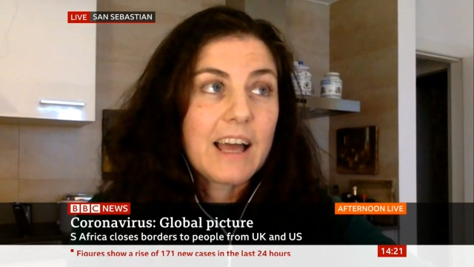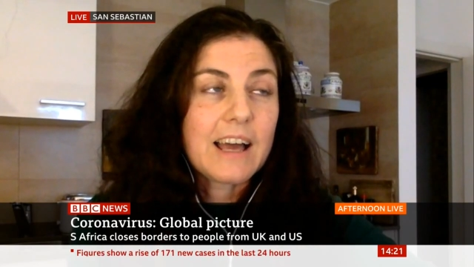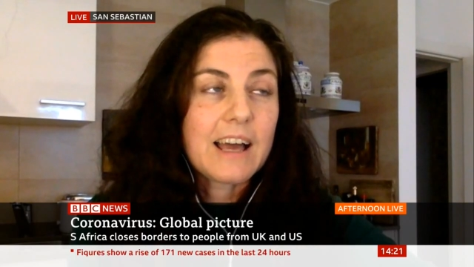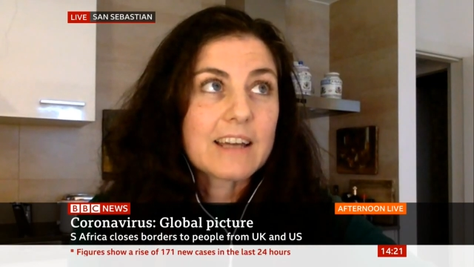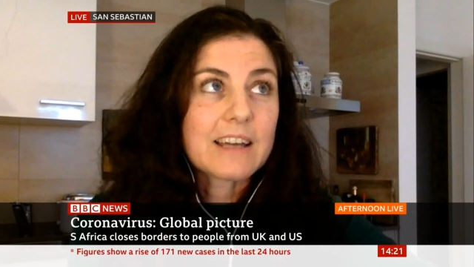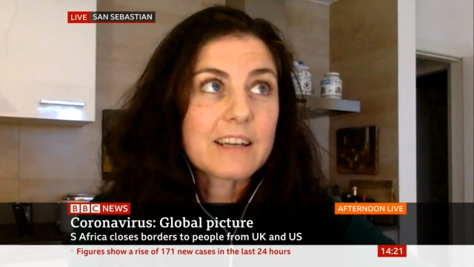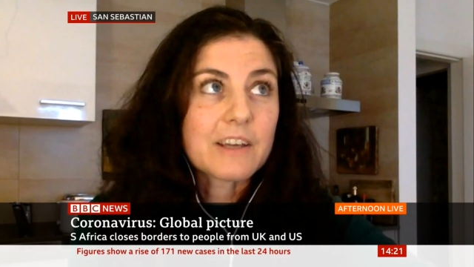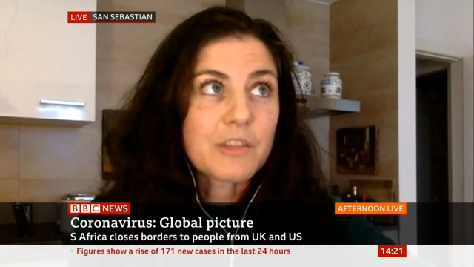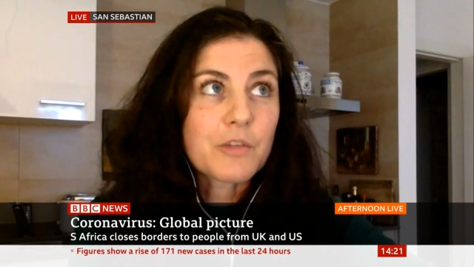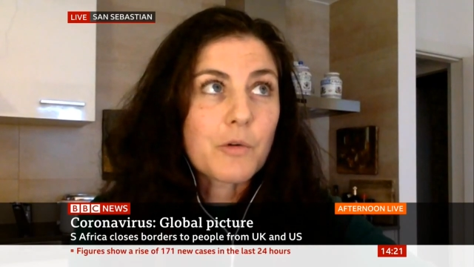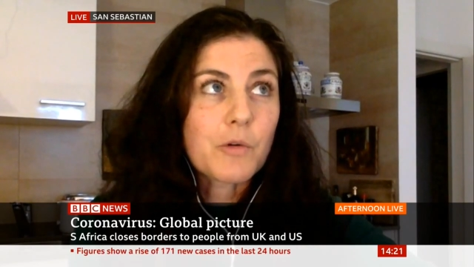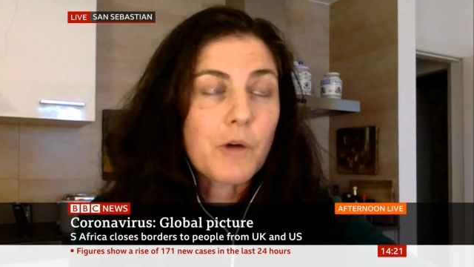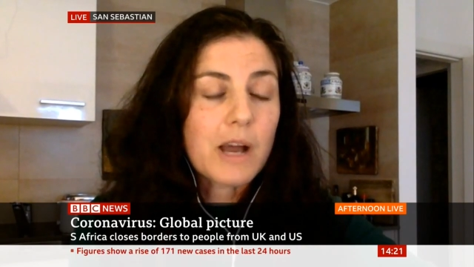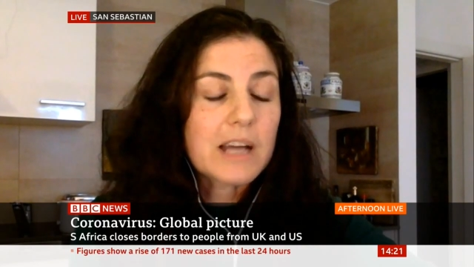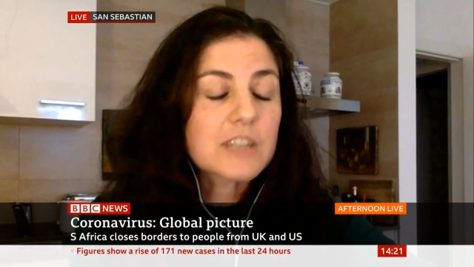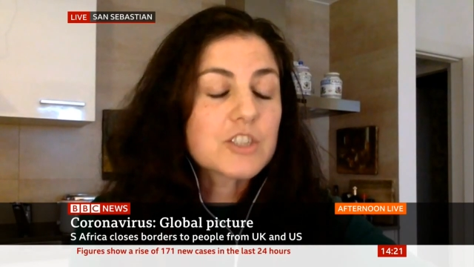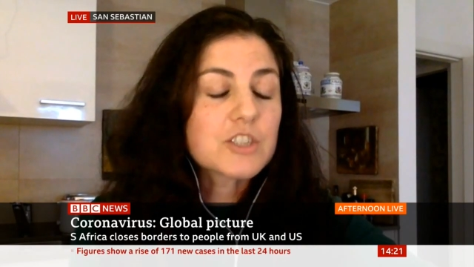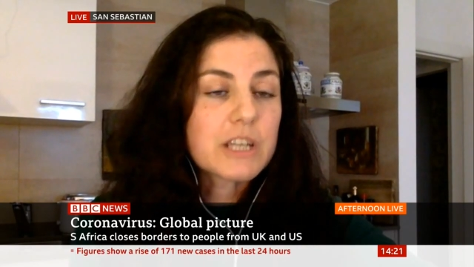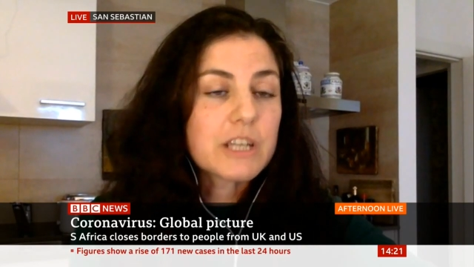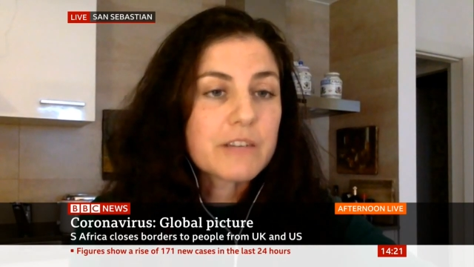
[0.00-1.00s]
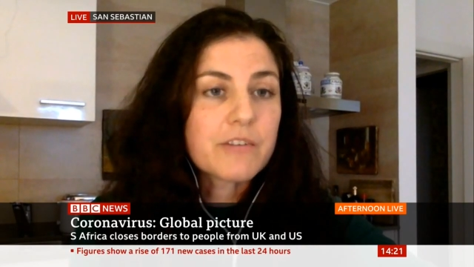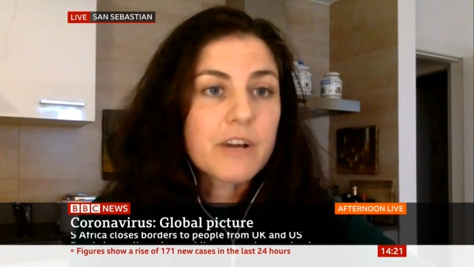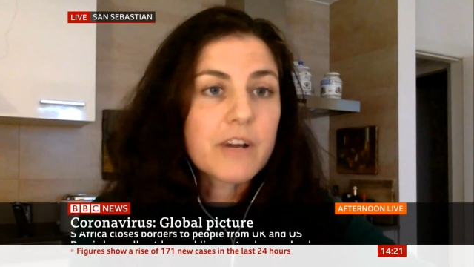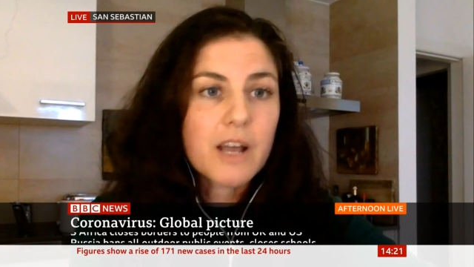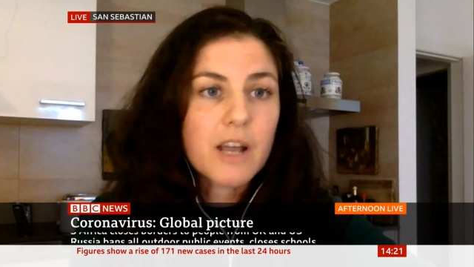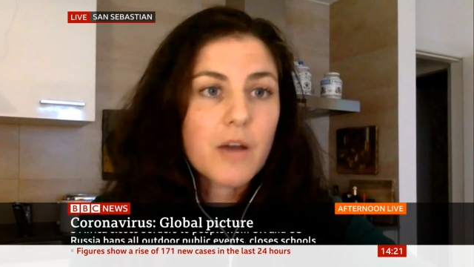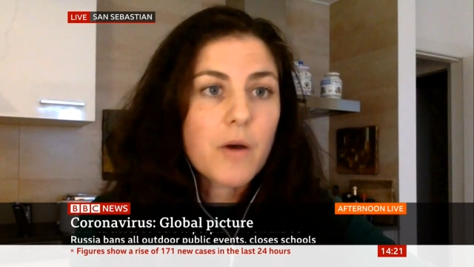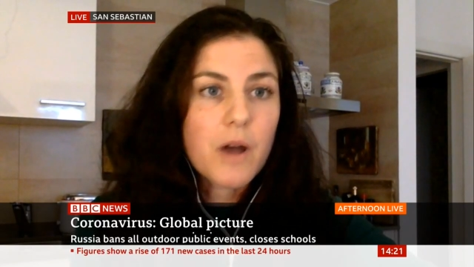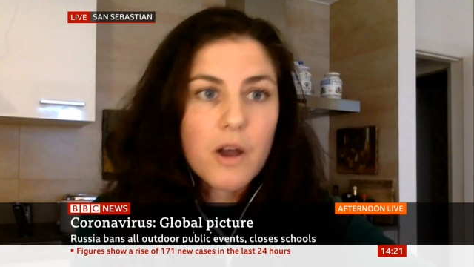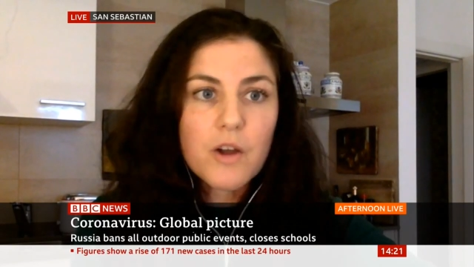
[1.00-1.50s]
And I thought, actually, if I
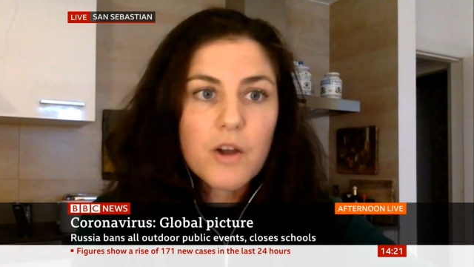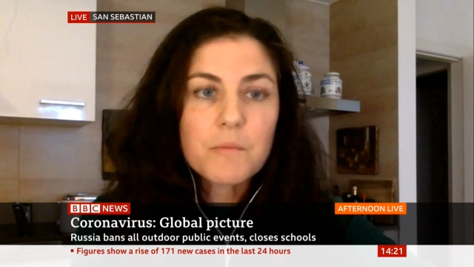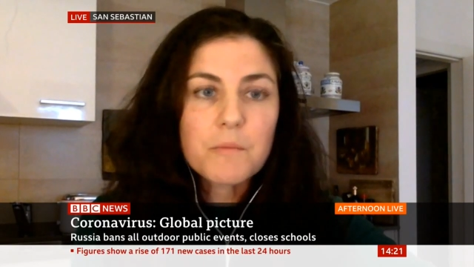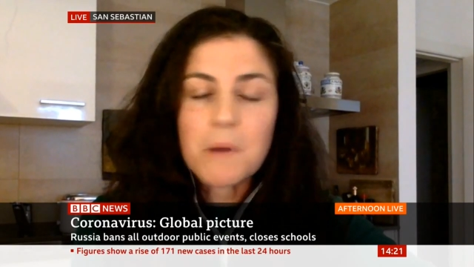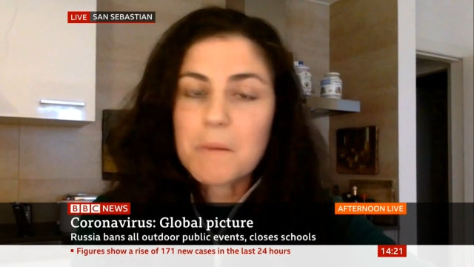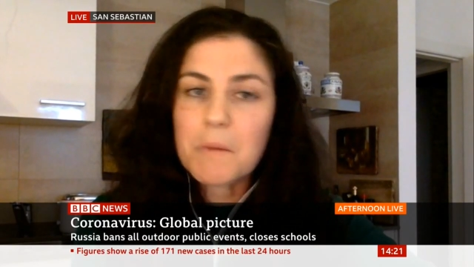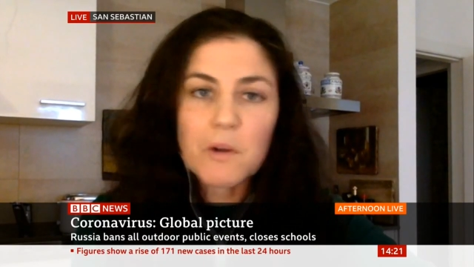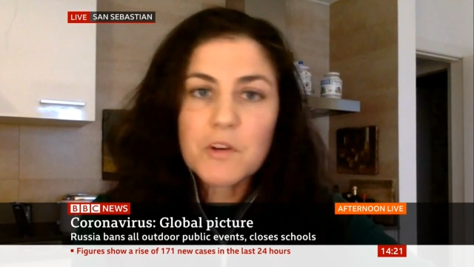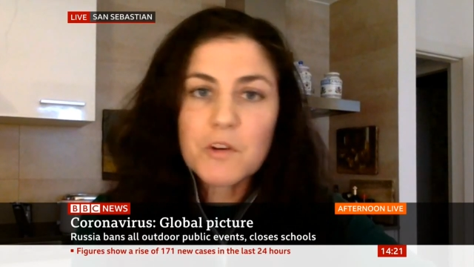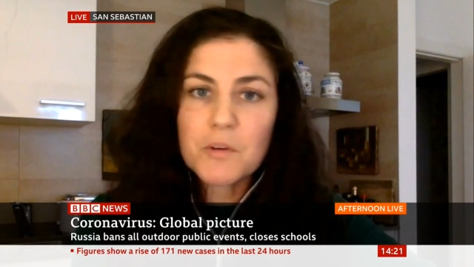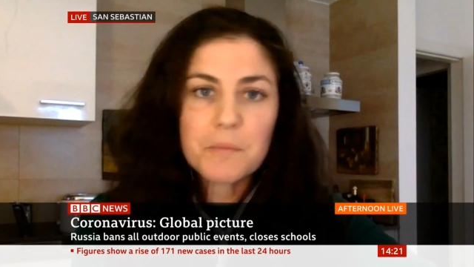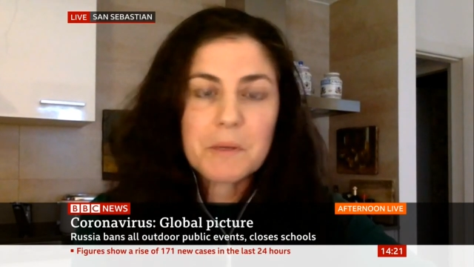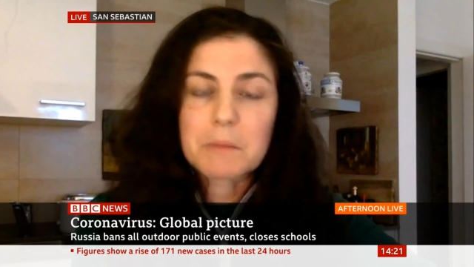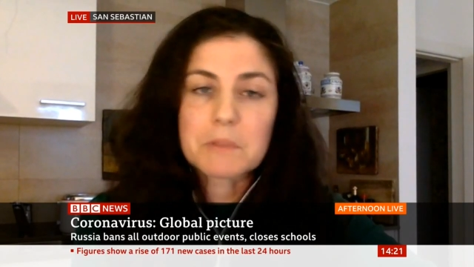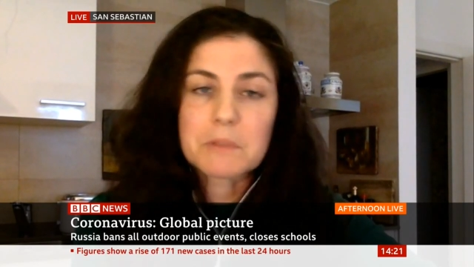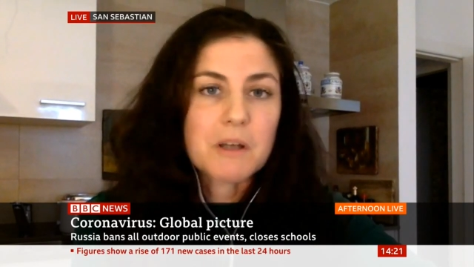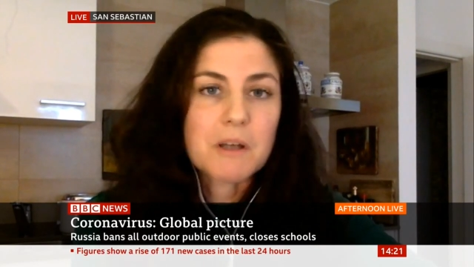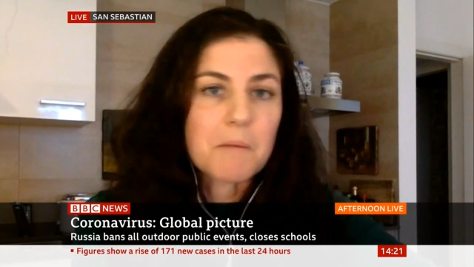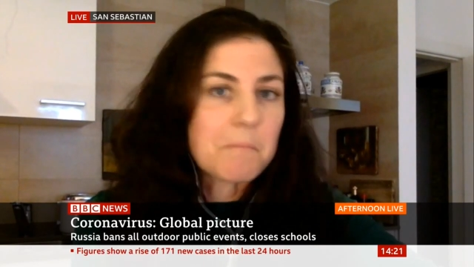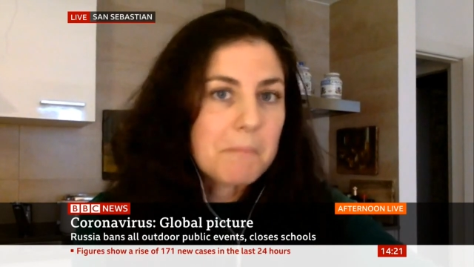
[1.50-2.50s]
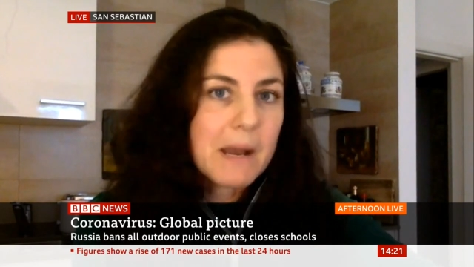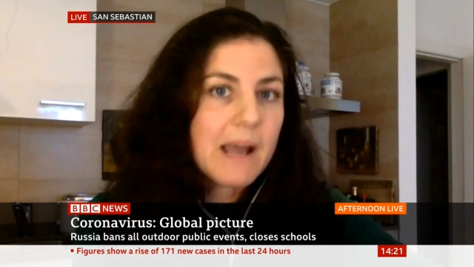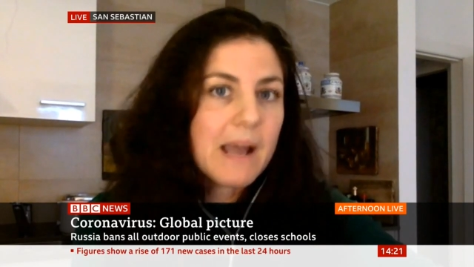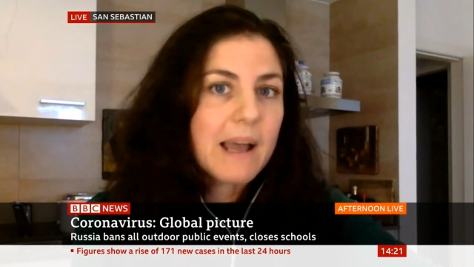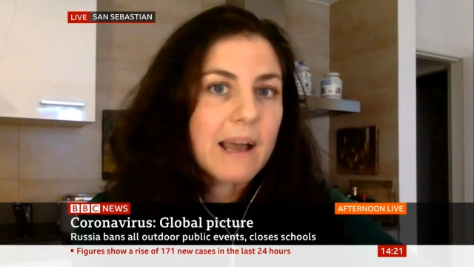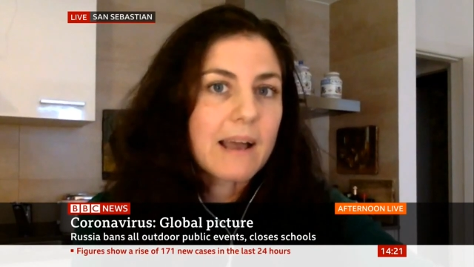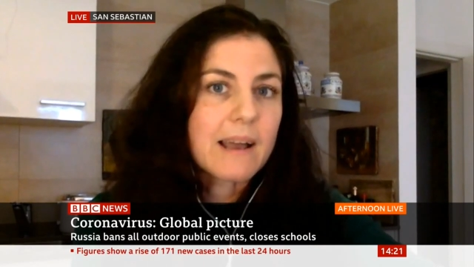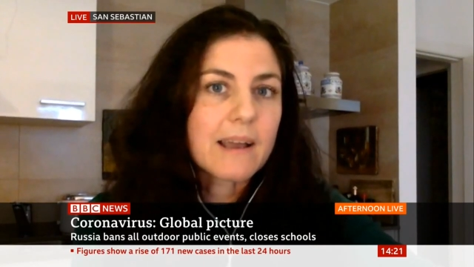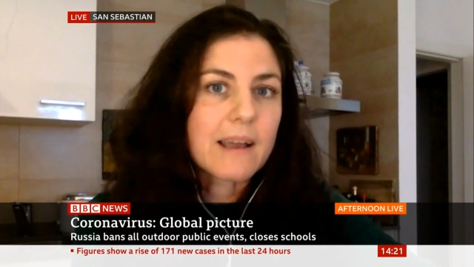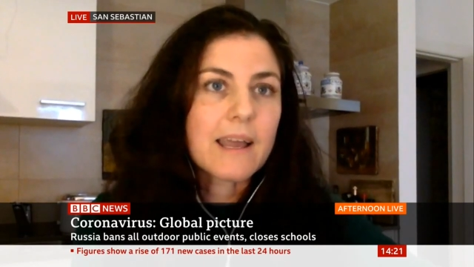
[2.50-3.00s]
go home, I might not be able to come
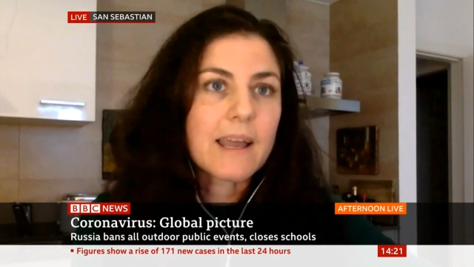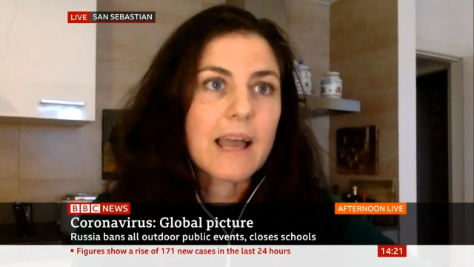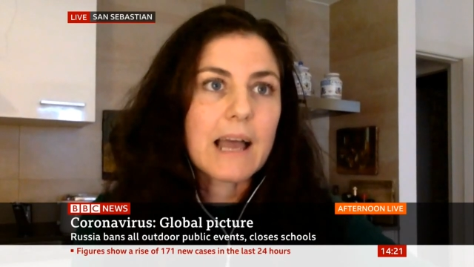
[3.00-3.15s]
back.